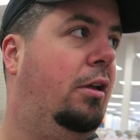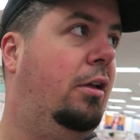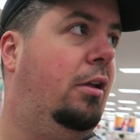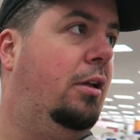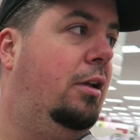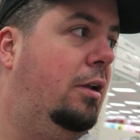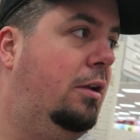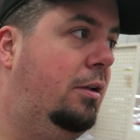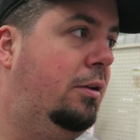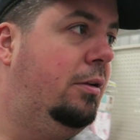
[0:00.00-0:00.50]

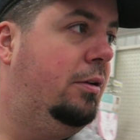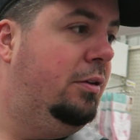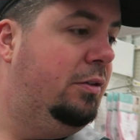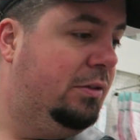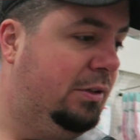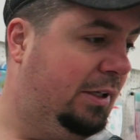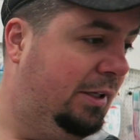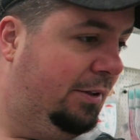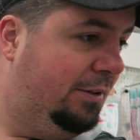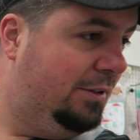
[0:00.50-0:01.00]
I'm
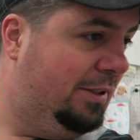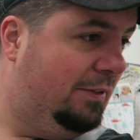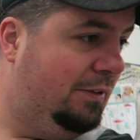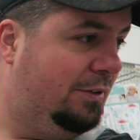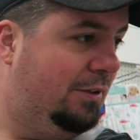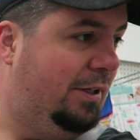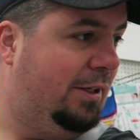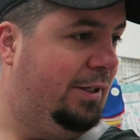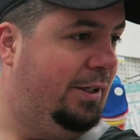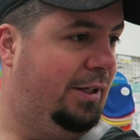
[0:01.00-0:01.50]
trying to see if
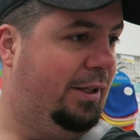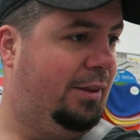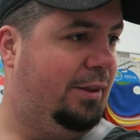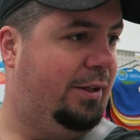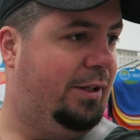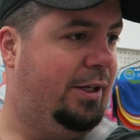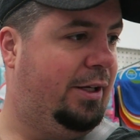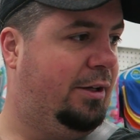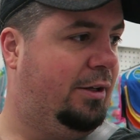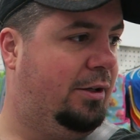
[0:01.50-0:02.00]
there's
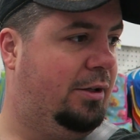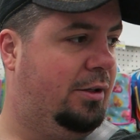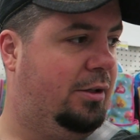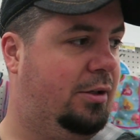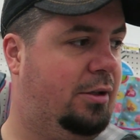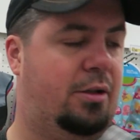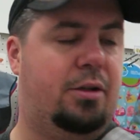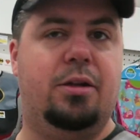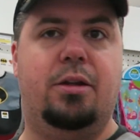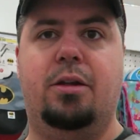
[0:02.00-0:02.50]
anything
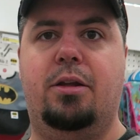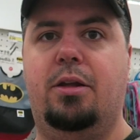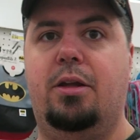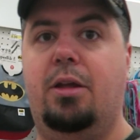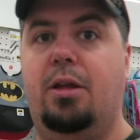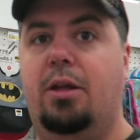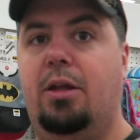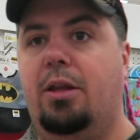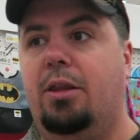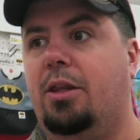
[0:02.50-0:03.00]

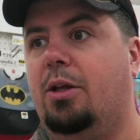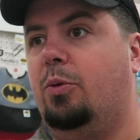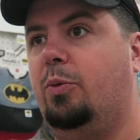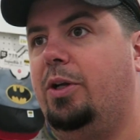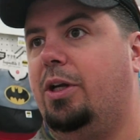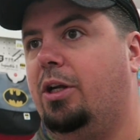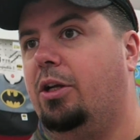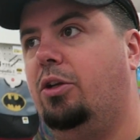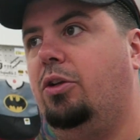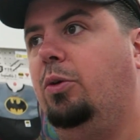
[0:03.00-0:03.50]
that
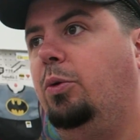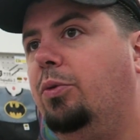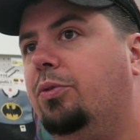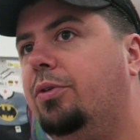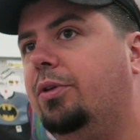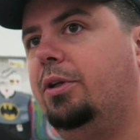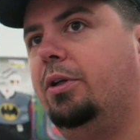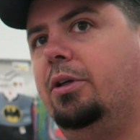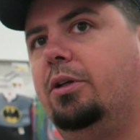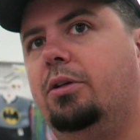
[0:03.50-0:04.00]
we could
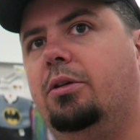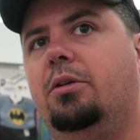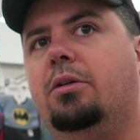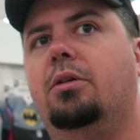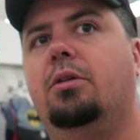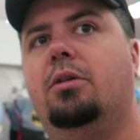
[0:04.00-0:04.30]
use here.